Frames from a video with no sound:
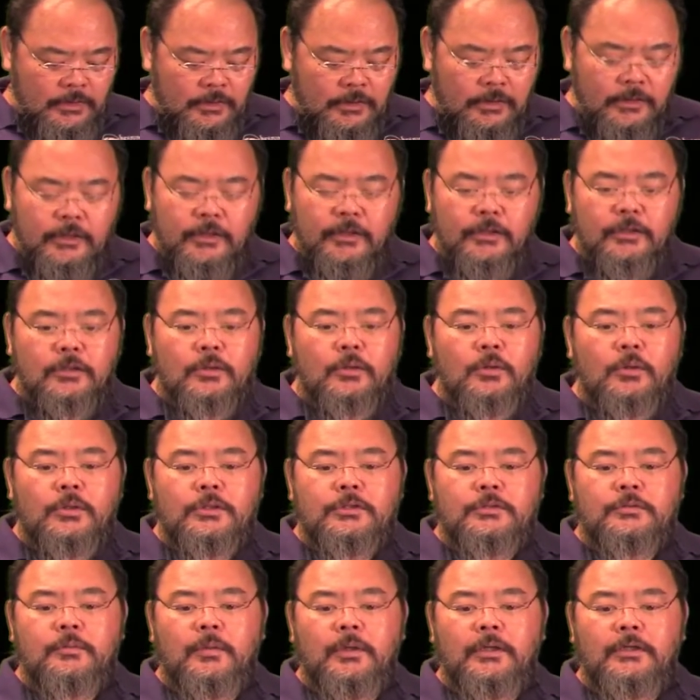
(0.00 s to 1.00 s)
Their
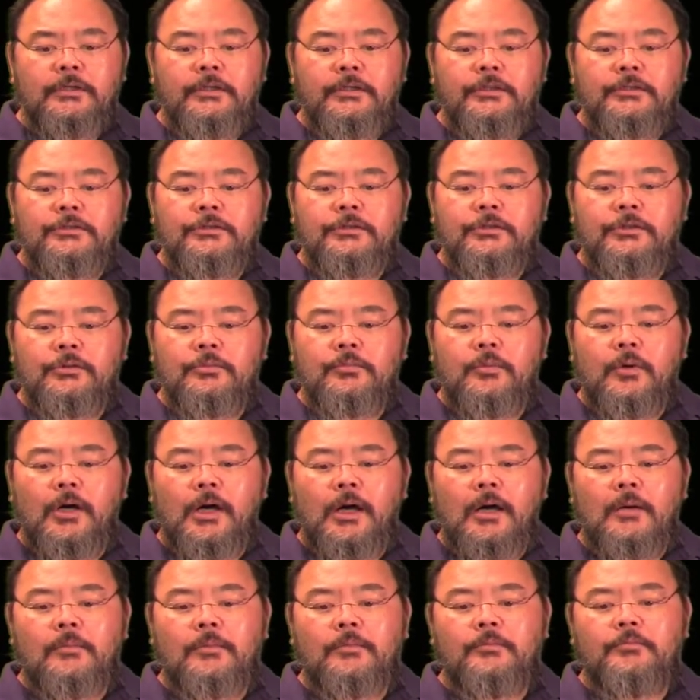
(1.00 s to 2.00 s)
corresponding due
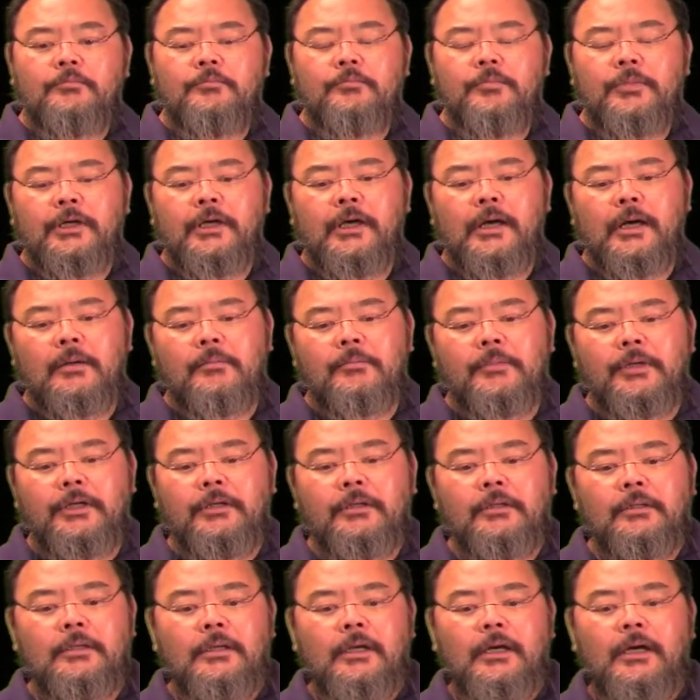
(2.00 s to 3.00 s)
problem
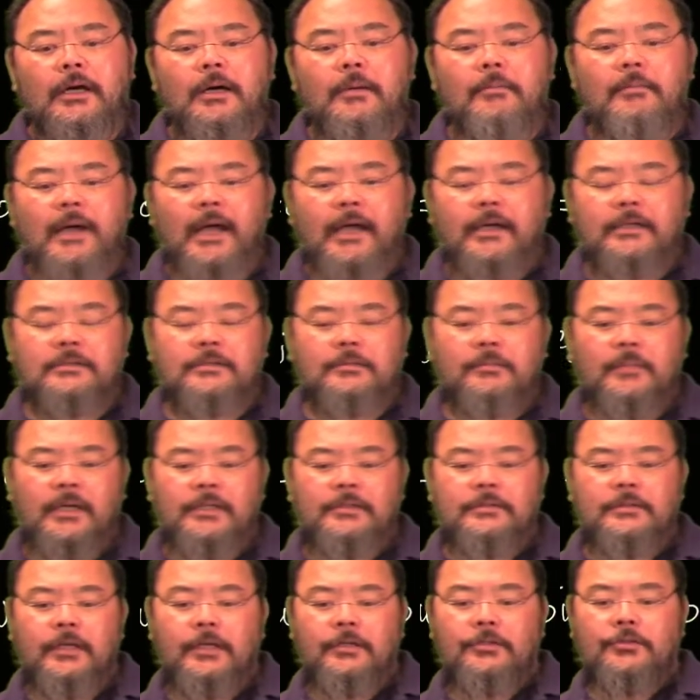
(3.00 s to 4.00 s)
becoming a
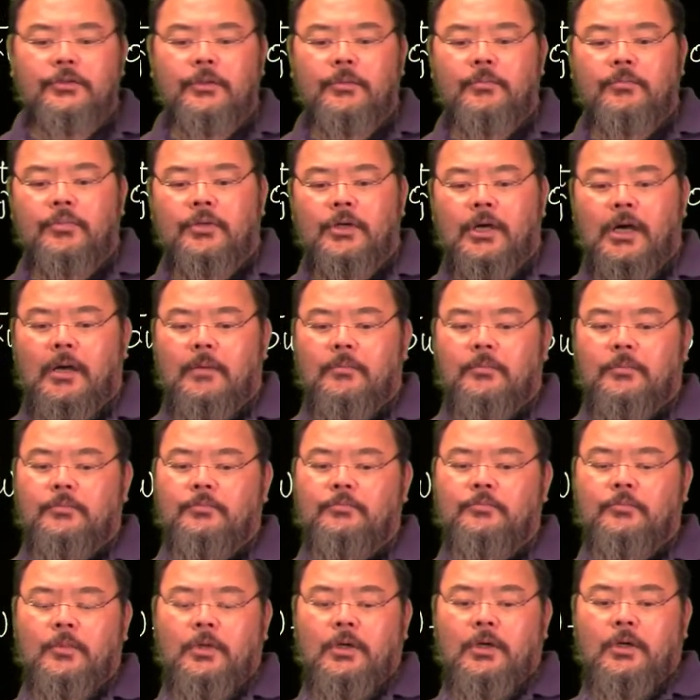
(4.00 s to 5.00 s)
maximization
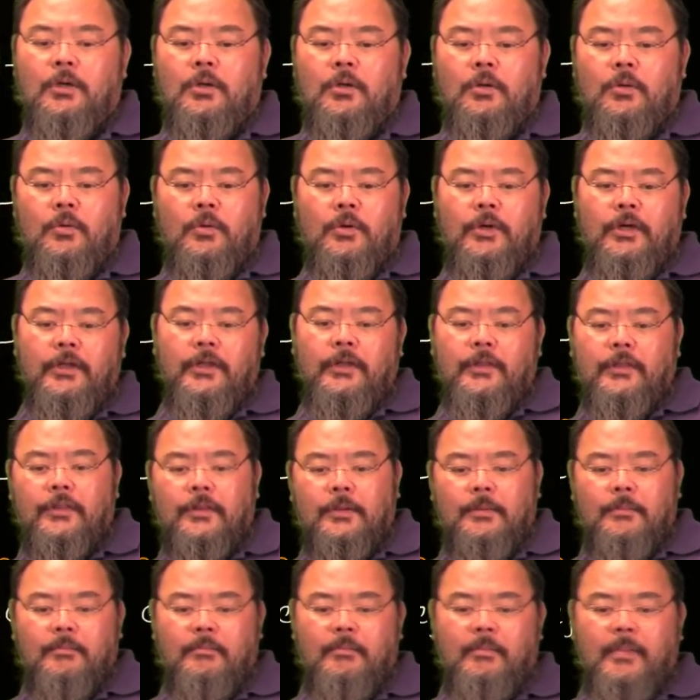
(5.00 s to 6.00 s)
problem
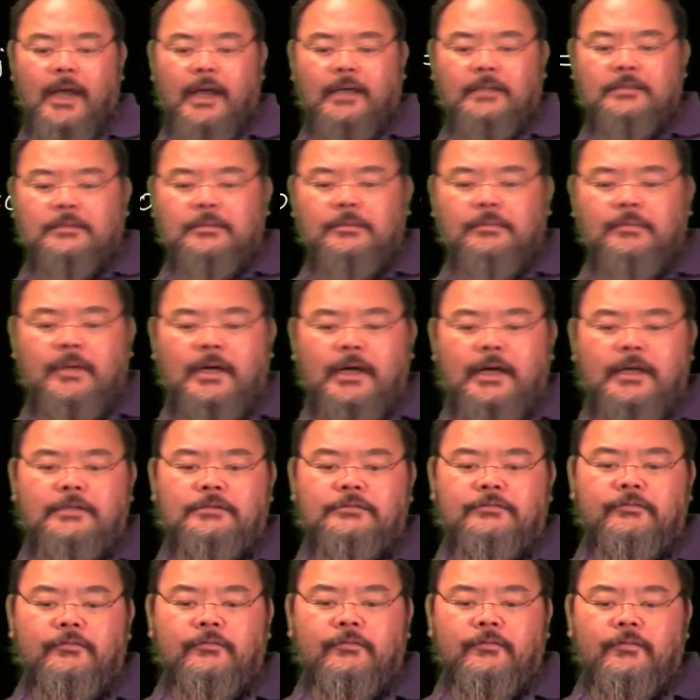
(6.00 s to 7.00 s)
with
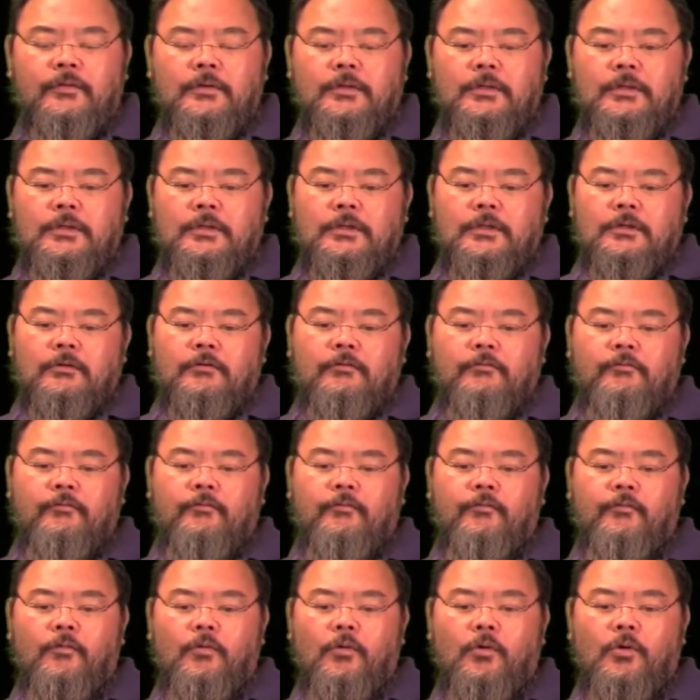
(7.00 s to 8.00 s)
maximize
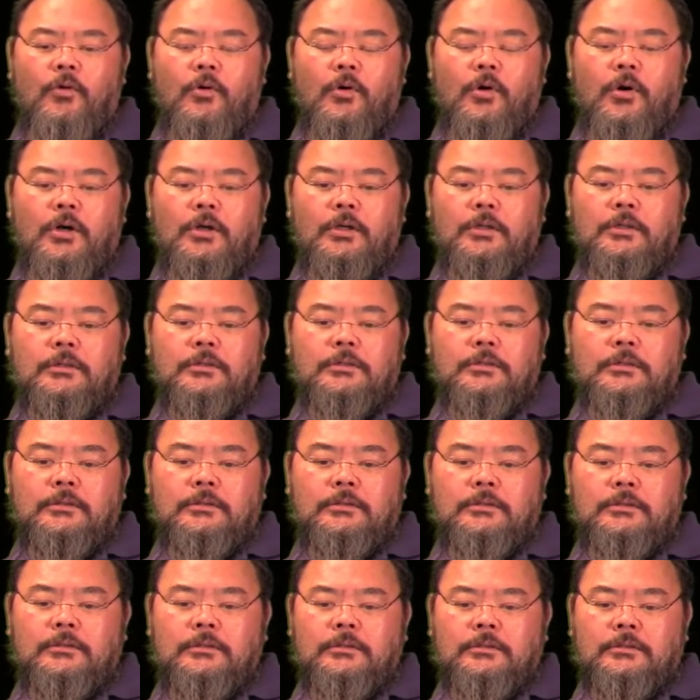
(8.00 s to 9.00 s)
4
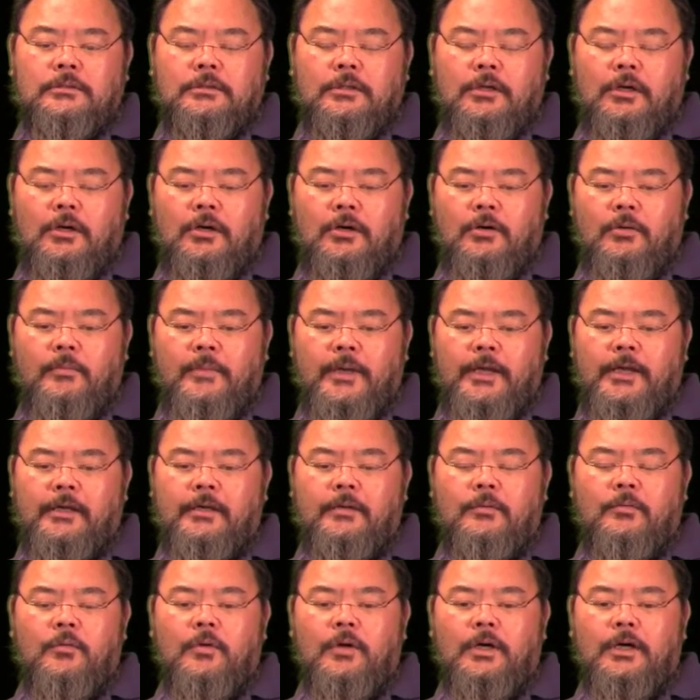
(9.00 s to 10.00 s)

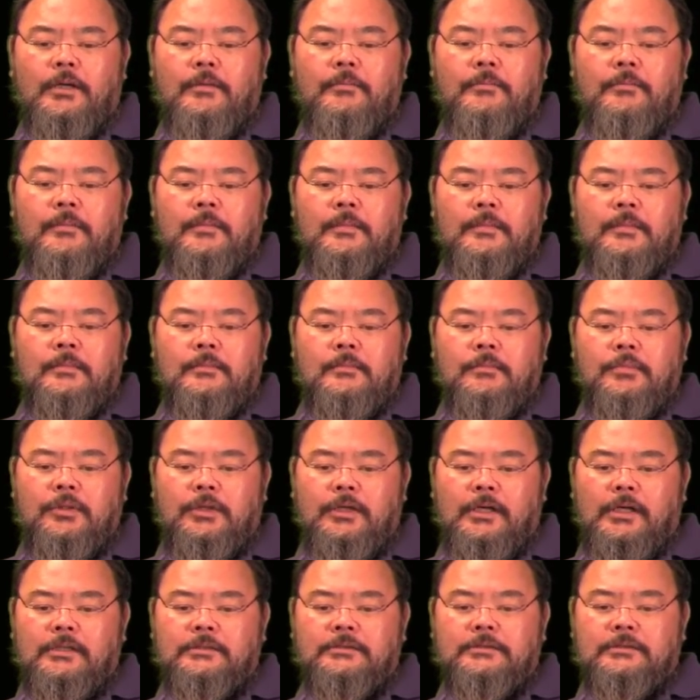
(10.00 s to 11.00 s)
omega 1
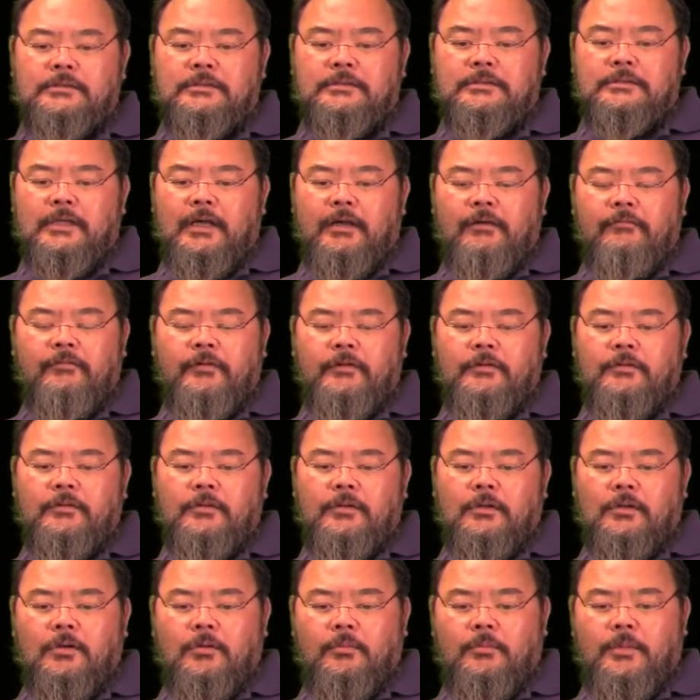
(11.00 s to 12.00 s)
plus 7
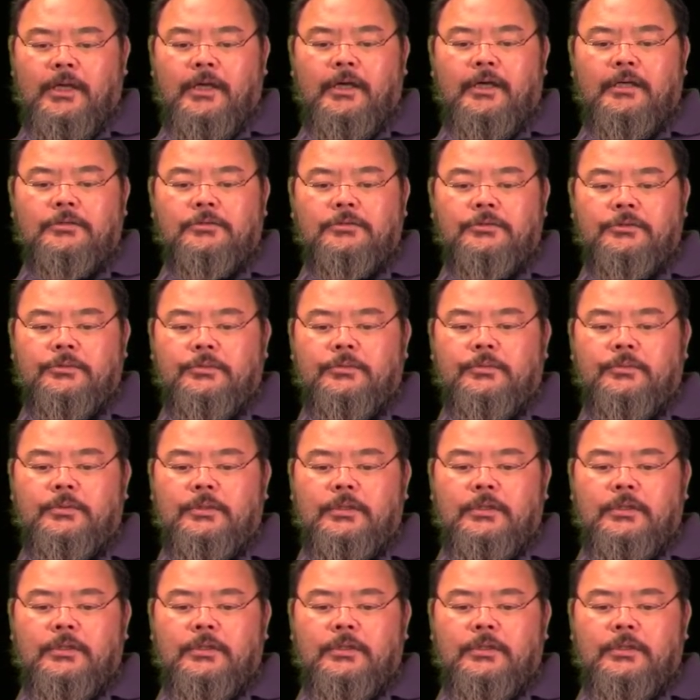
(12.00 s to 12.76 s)
omega 2.